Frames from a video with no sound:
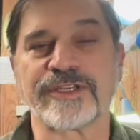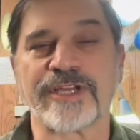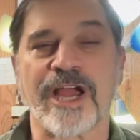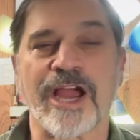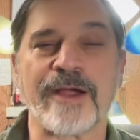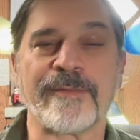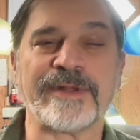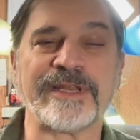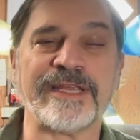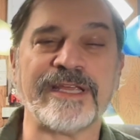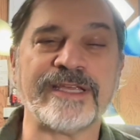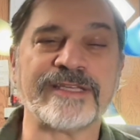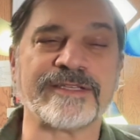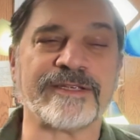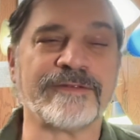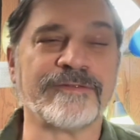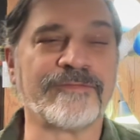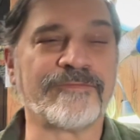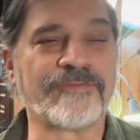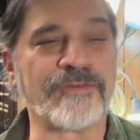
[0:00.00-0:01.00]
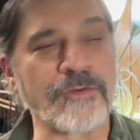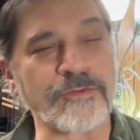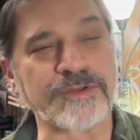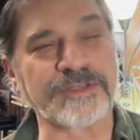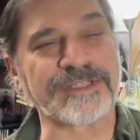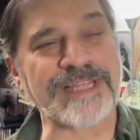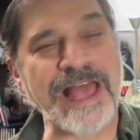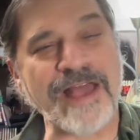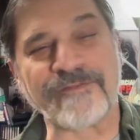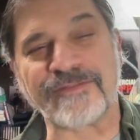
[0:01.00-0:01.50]
harmonies and
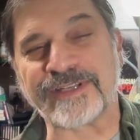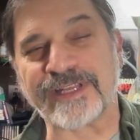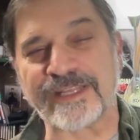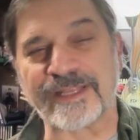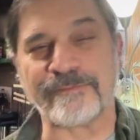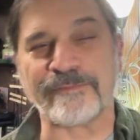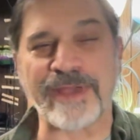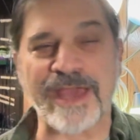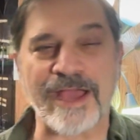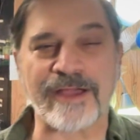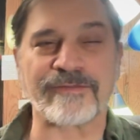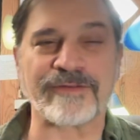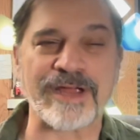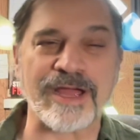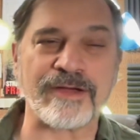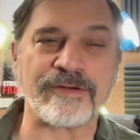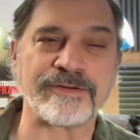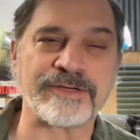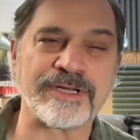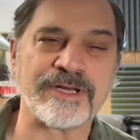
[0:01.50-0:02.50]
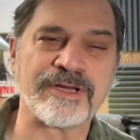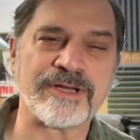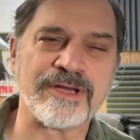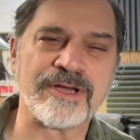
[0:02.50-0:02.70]
folks laughing in the background.